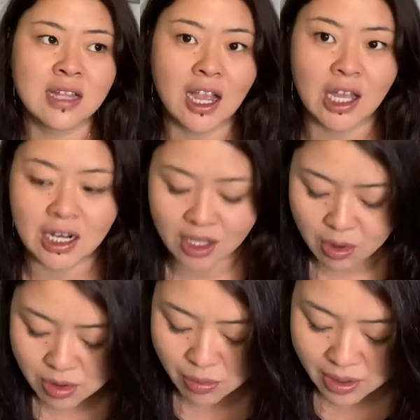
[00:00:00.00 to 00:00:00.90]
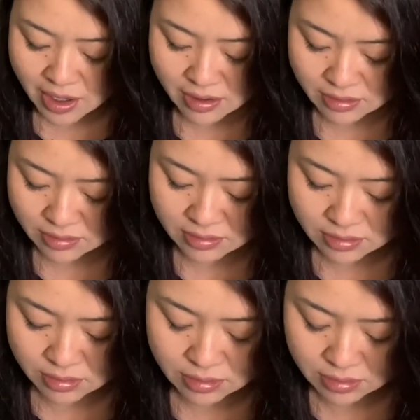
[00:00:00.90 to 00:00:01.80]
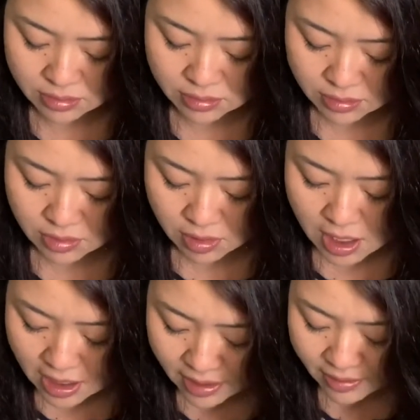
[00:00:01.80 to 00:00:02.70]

going to go nowhere, okay?